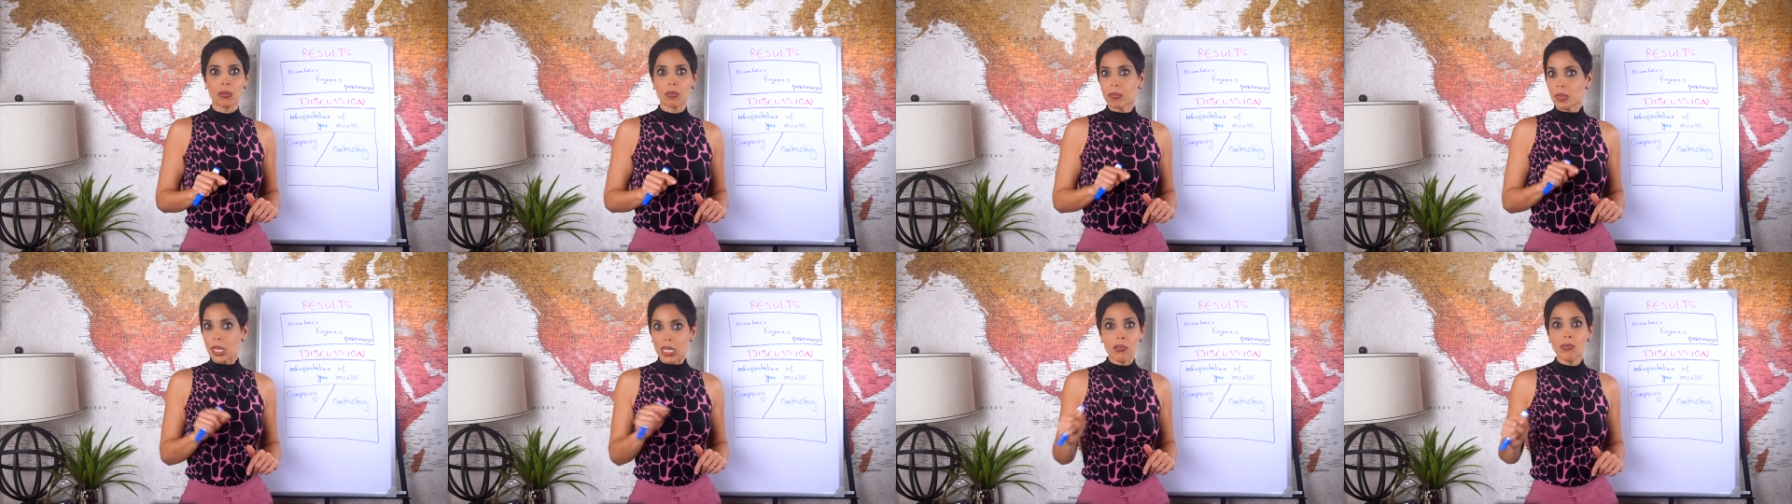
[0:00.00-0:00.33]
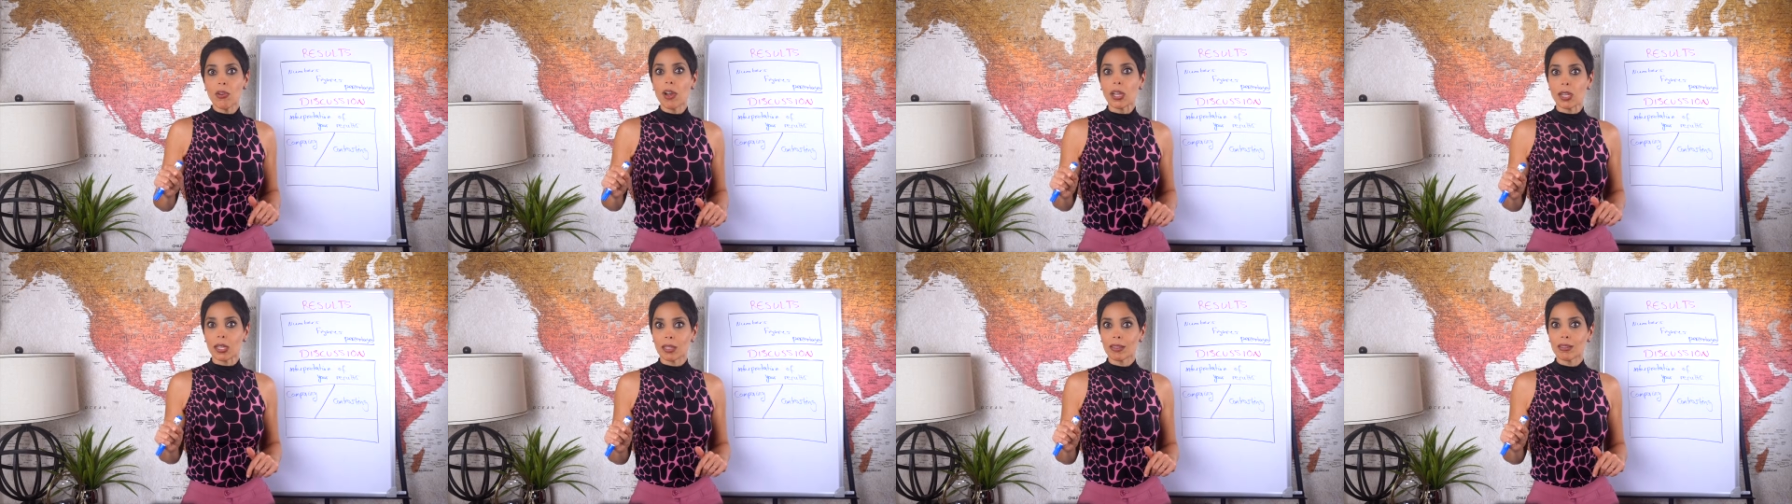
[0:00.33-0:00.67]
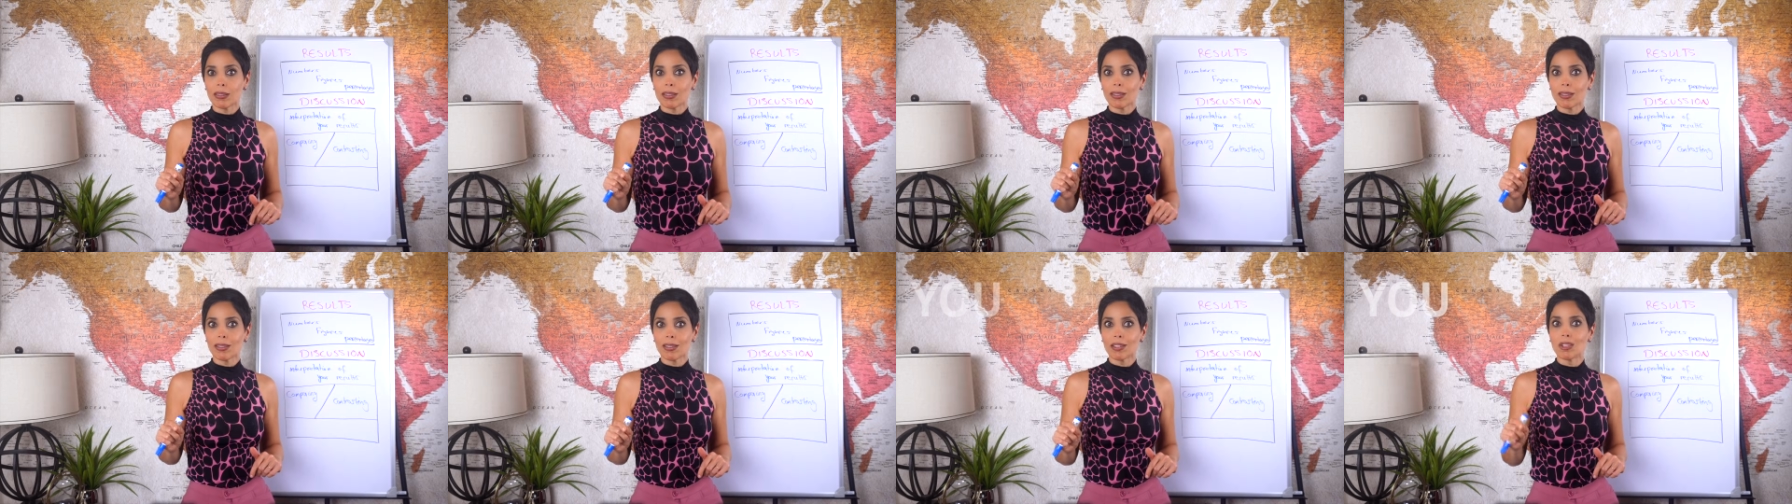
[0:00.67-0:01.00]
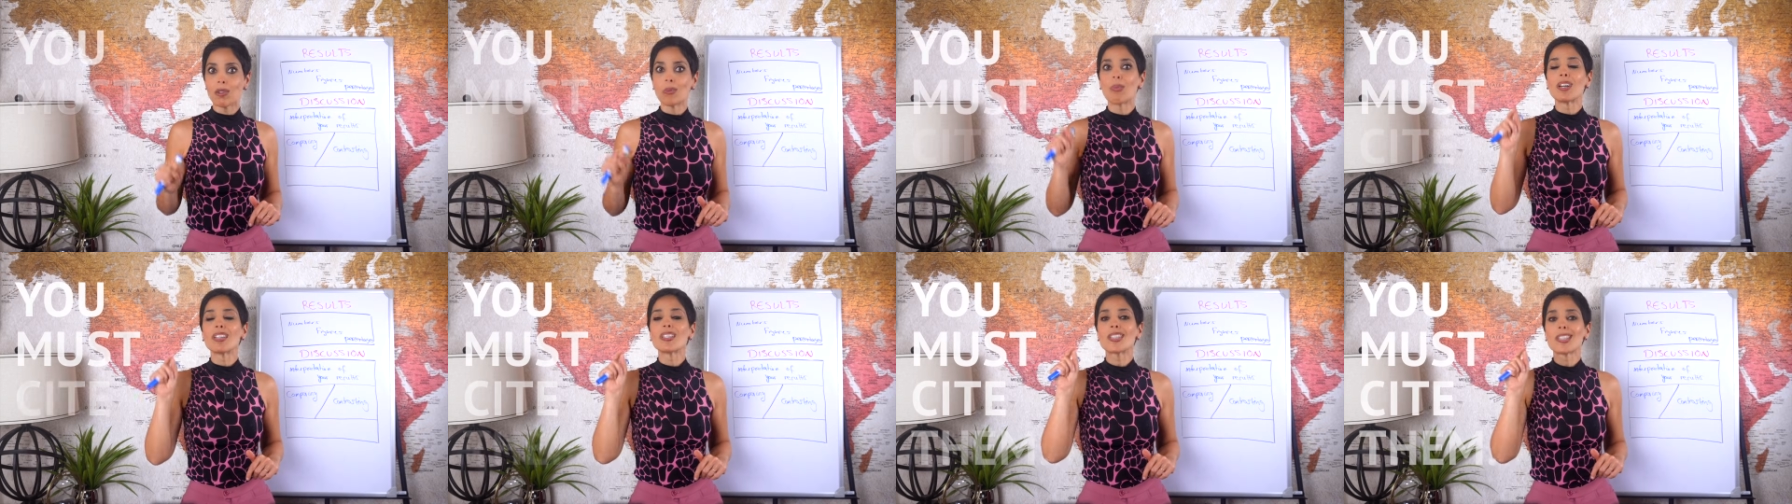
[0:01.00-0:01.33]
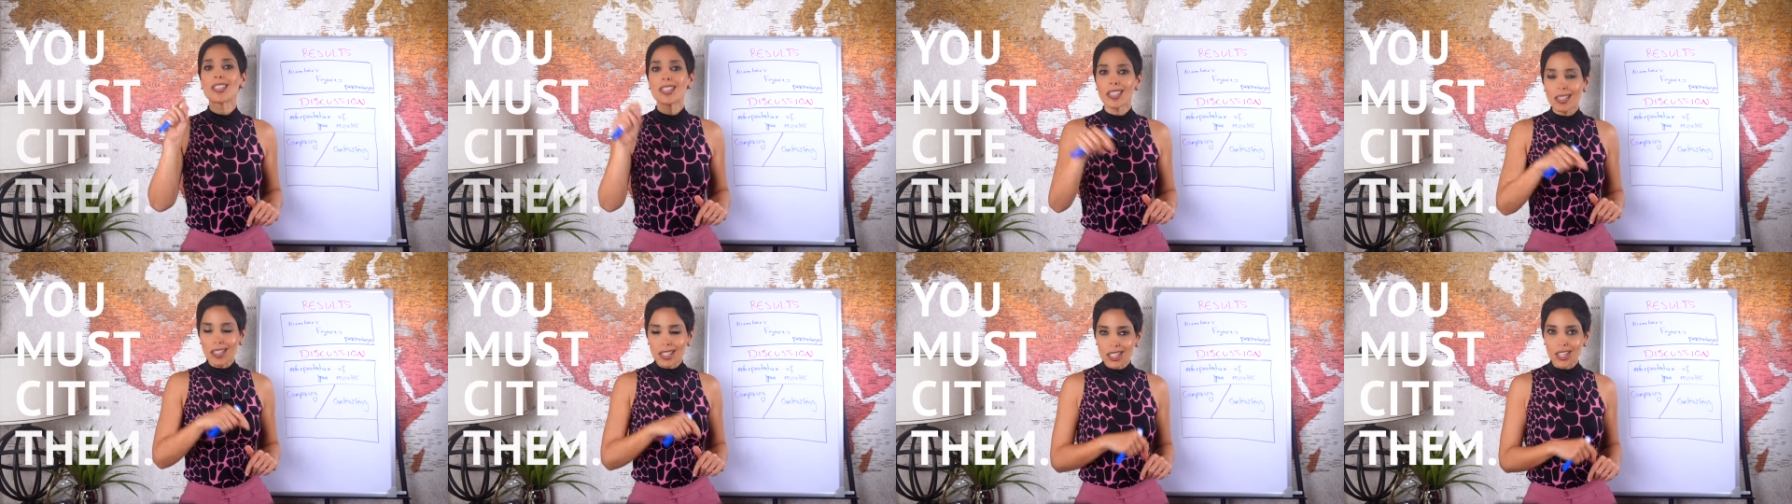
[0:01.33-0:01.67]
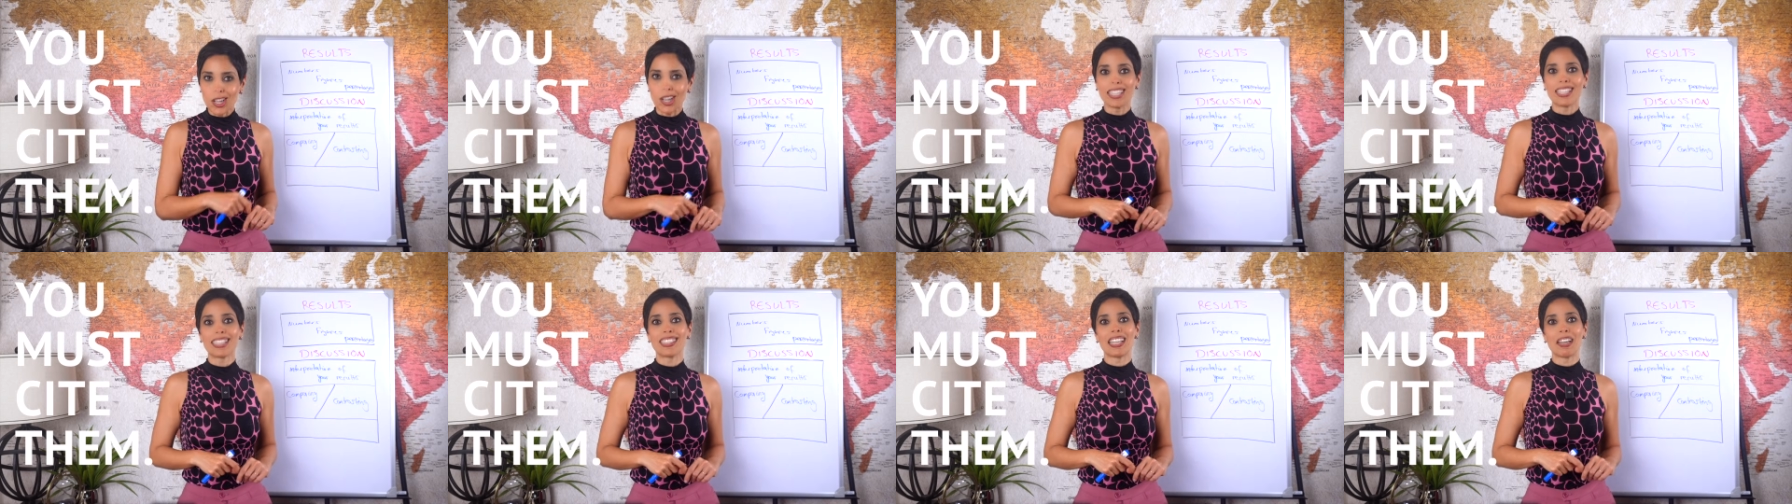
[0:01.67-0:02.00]
That's fine. You must
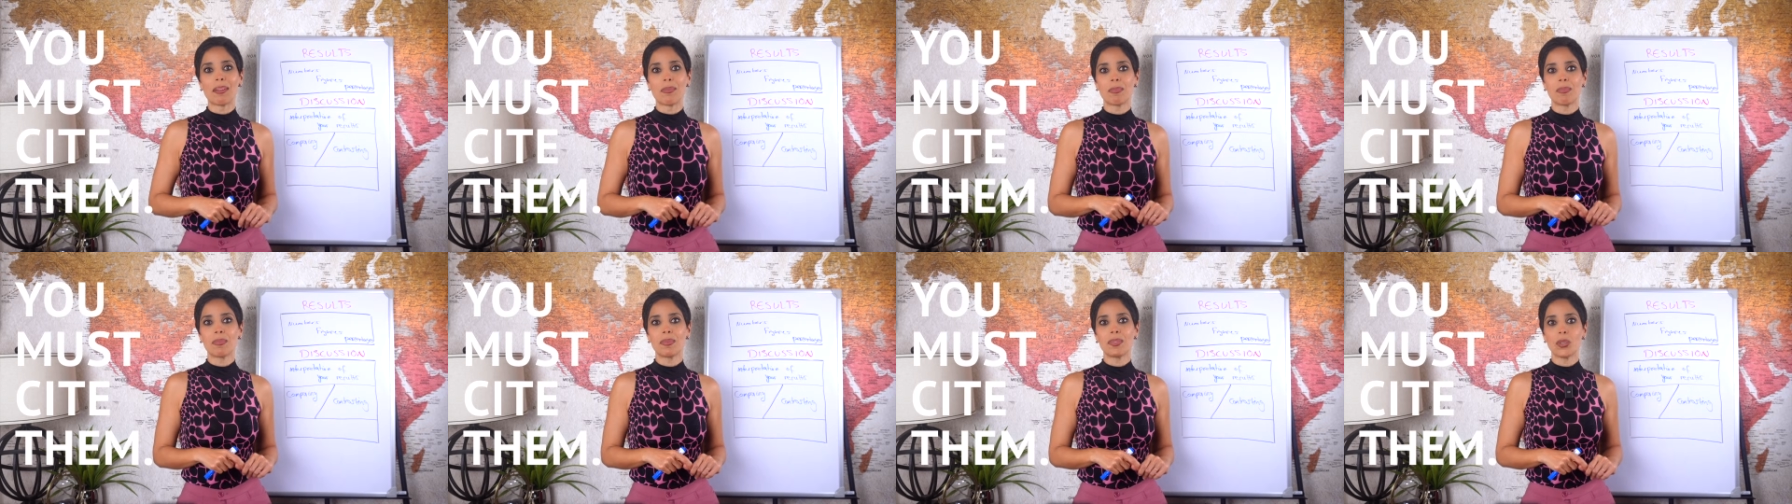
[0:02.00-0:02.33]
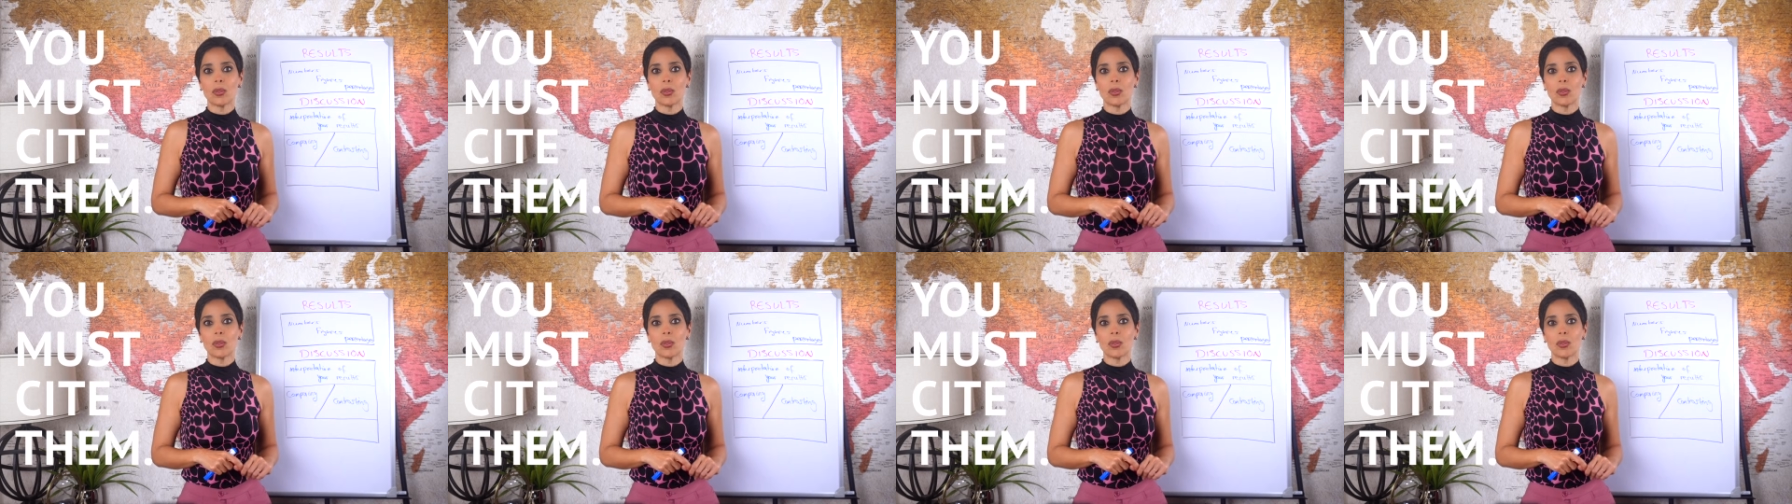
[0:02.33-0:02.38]
cite them.